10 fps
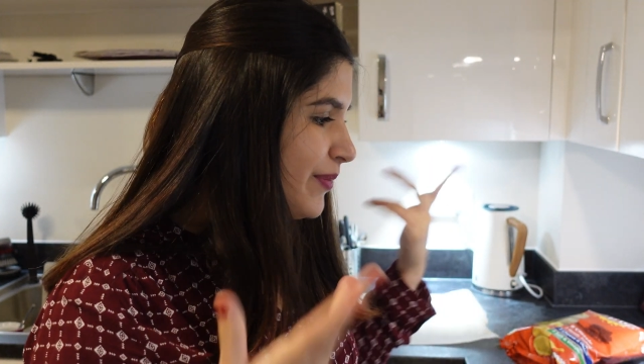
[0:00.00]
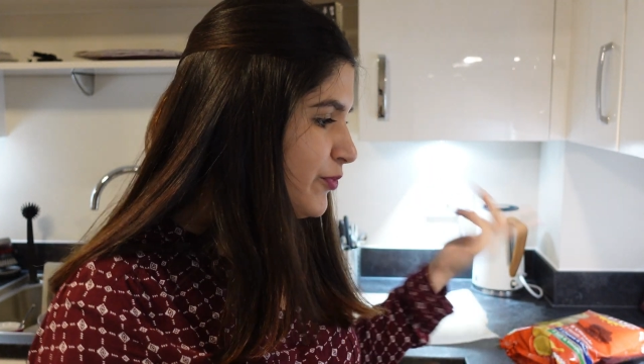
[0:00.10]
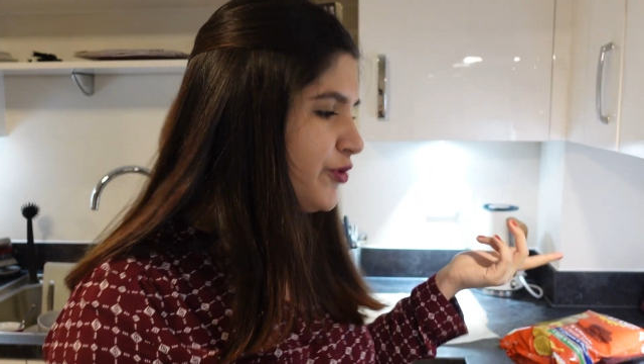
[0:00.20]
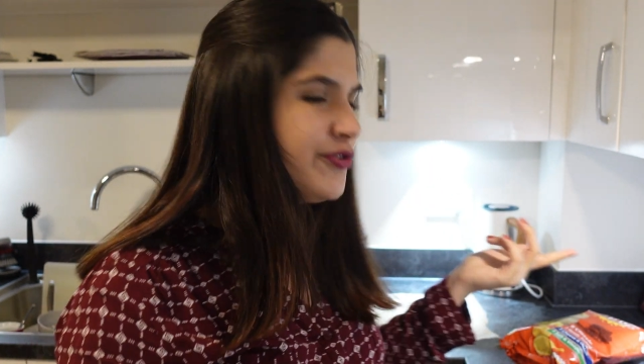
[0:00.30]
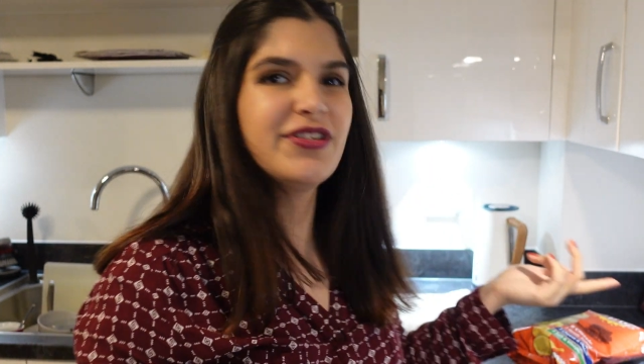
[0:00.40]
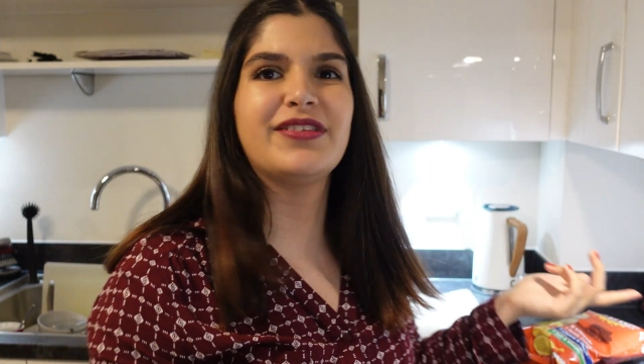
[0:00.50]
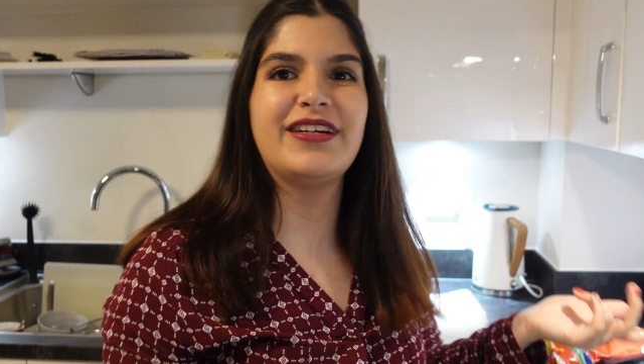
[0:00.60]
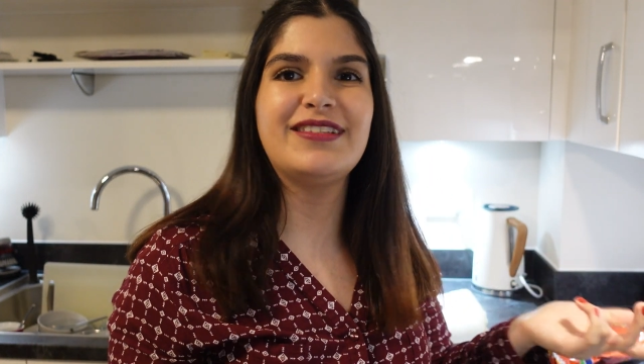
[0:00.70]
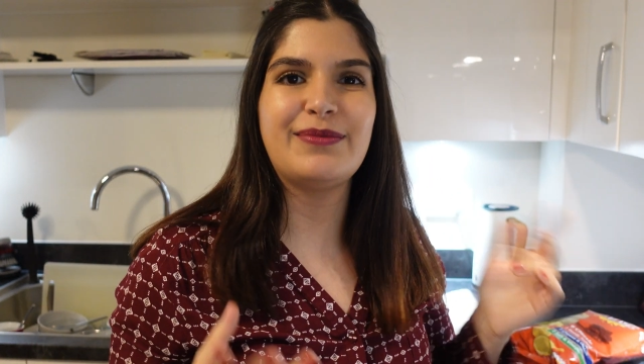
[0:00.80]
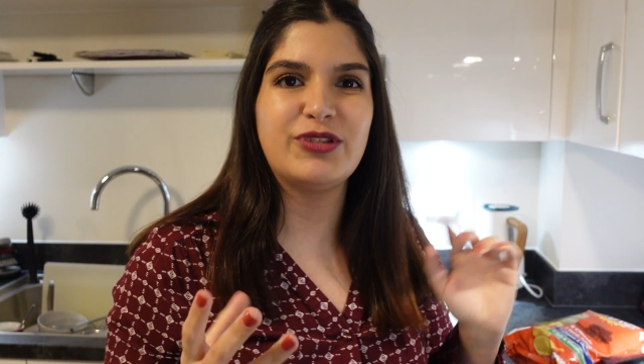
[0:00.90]
I'm not using
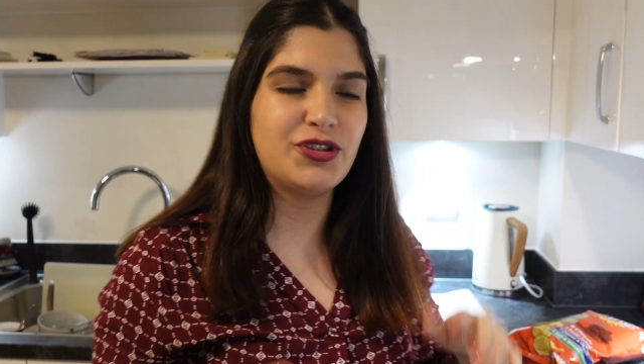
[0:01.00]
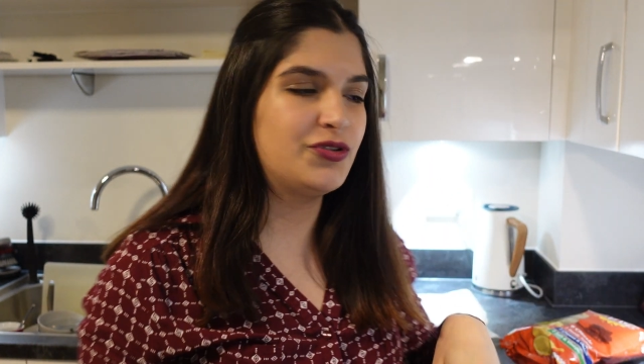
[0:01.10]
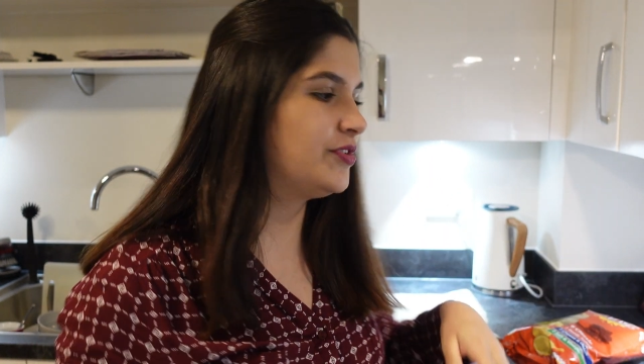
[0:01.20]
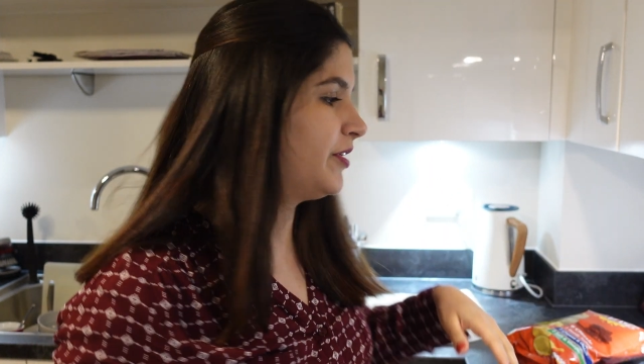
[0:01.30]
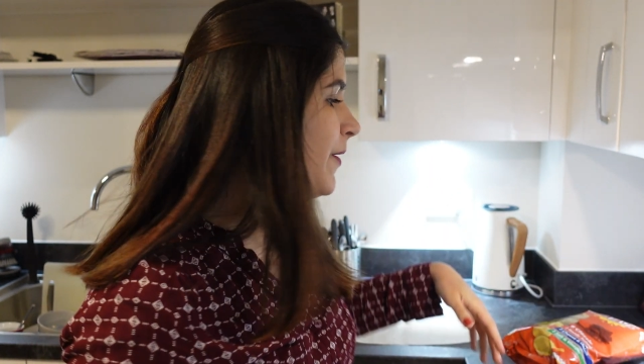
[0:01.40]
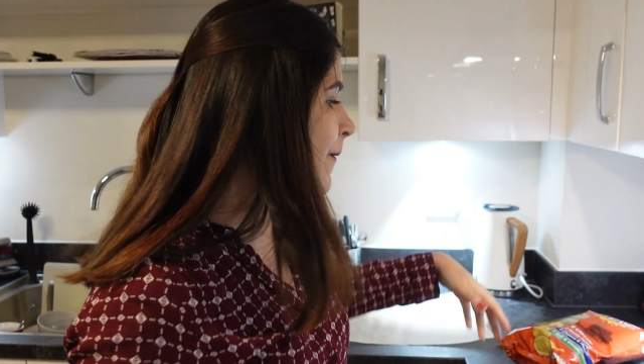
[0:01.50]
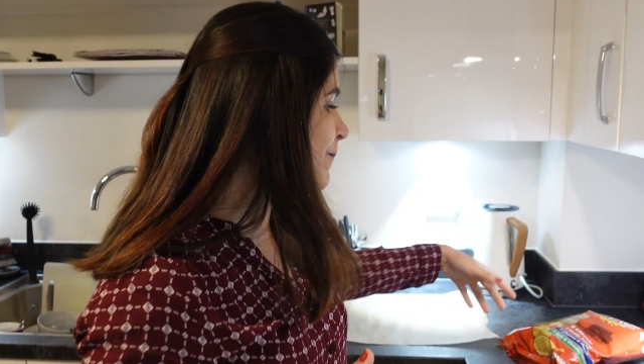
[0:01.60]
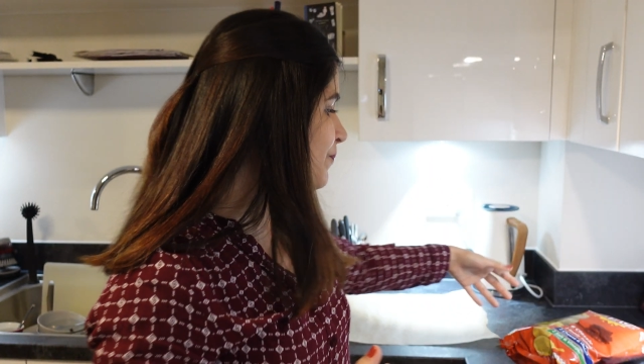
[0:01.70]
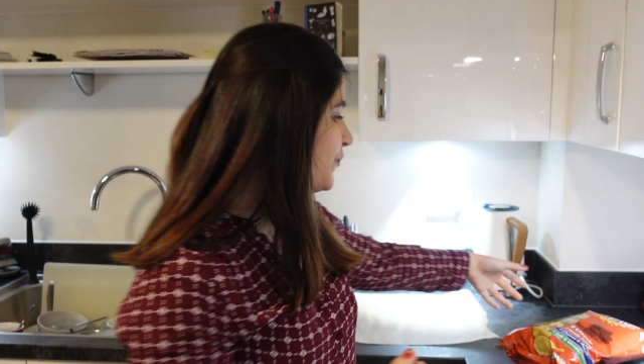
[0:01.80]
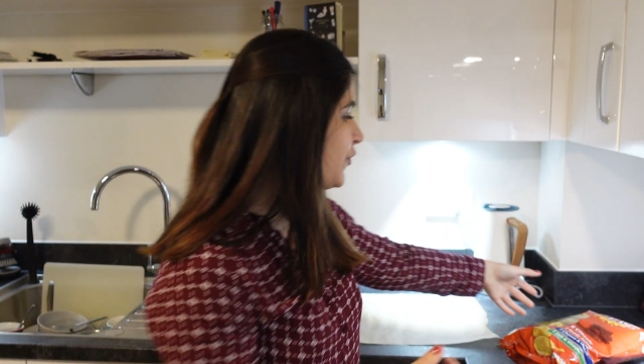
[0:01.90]
Lay's, I'm just using
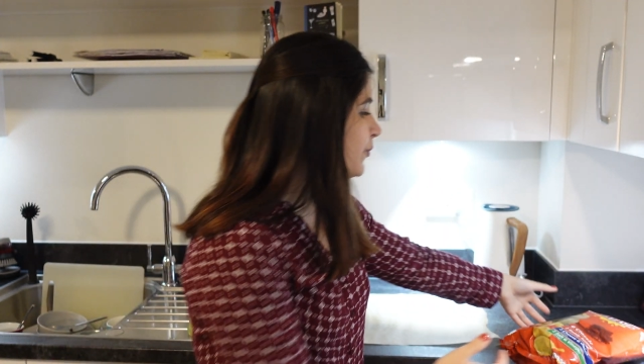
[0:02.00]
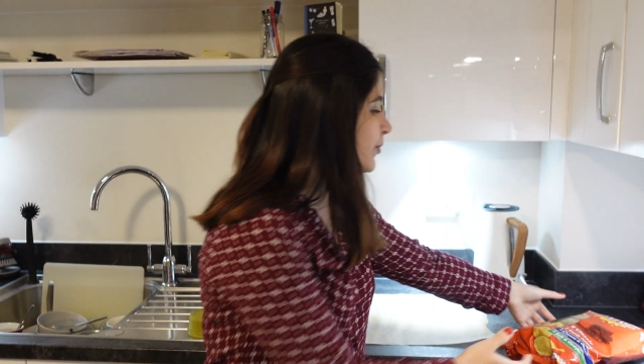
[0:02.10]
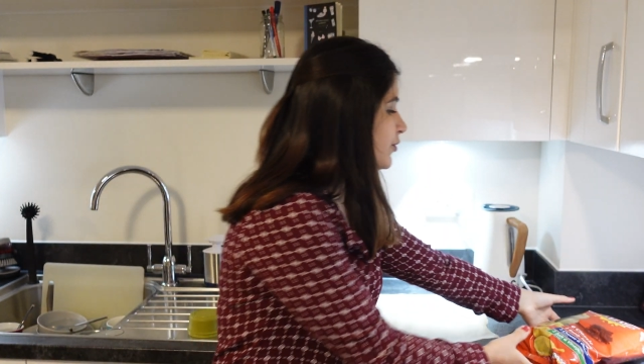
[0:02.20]
normal